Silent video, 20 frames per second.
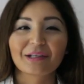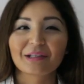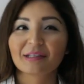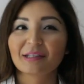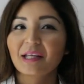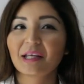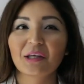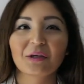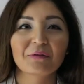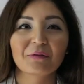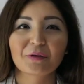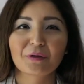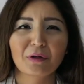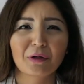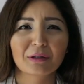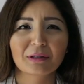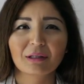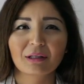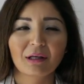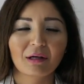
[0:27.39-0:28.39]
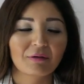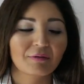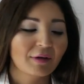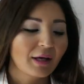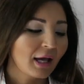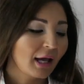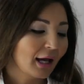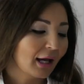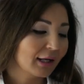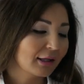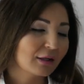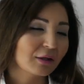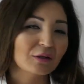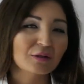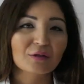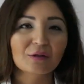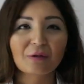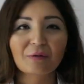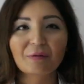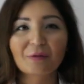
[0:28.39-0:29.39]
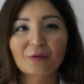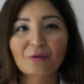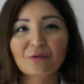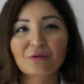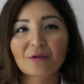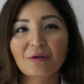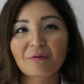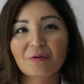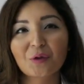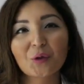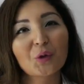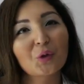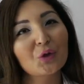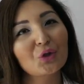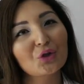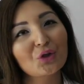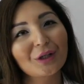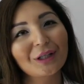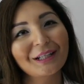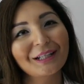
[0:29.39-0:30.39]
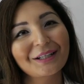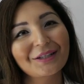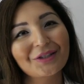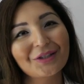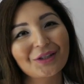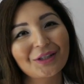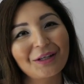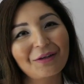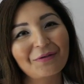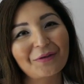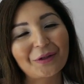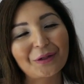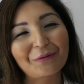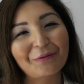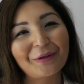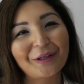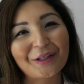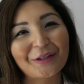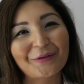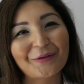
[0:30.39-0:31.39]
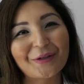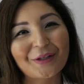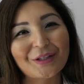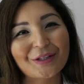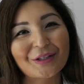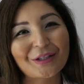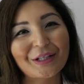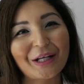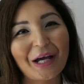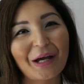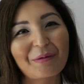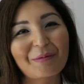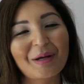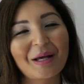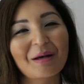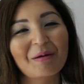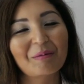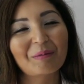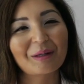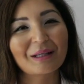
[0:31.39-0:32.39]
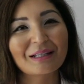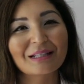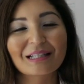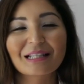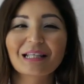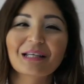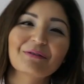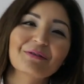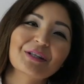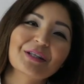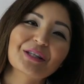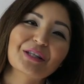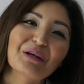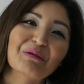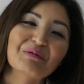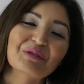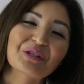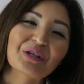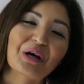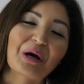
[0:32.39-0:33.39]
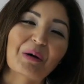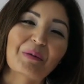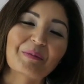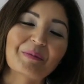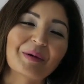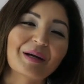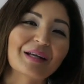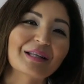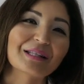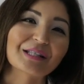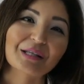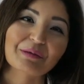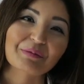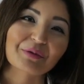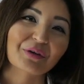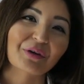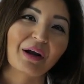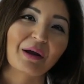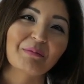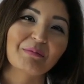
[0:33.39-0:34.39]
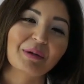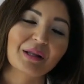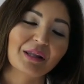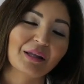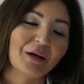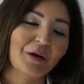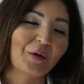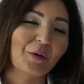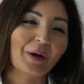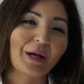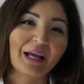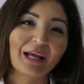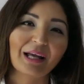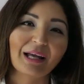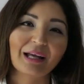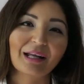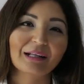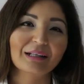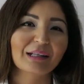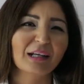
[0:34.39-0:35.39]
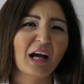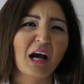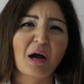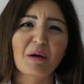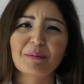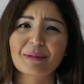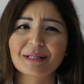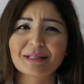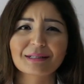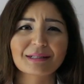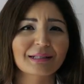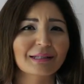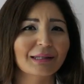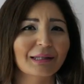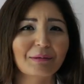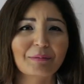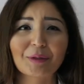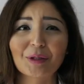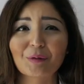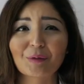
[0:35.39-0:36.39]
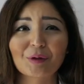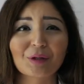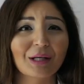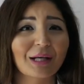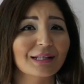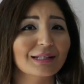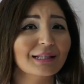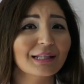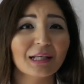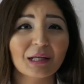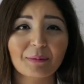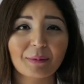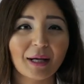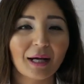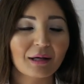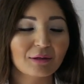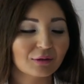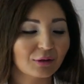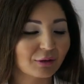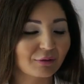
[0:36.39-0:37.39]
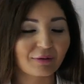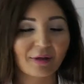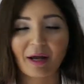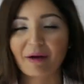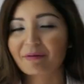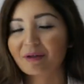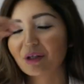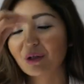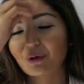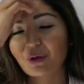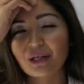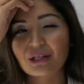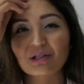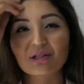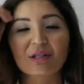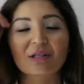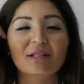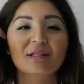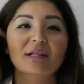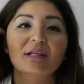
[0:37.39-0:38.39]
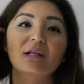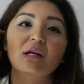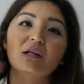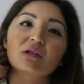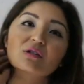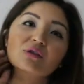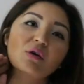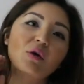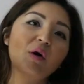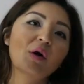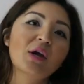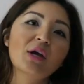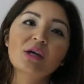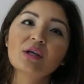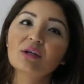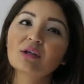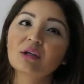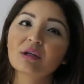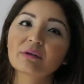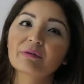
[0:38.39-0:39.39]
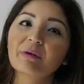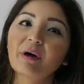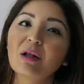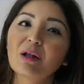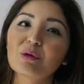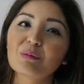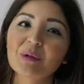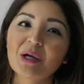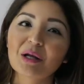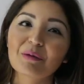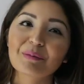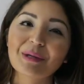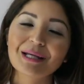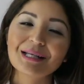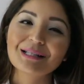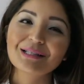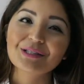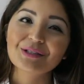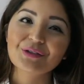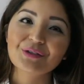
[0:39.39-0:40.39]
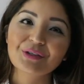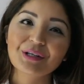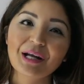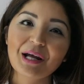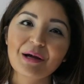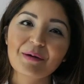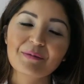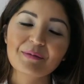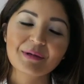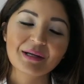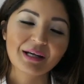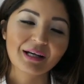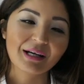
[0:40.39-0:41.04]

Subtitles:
Thank you for all the love, and also for those of you who are joining us today for the very first time, please give it a thumbs up and subscribe below and comment and let me know what you guys think about, or if you have any questions. And also you could follow me on my Instagram.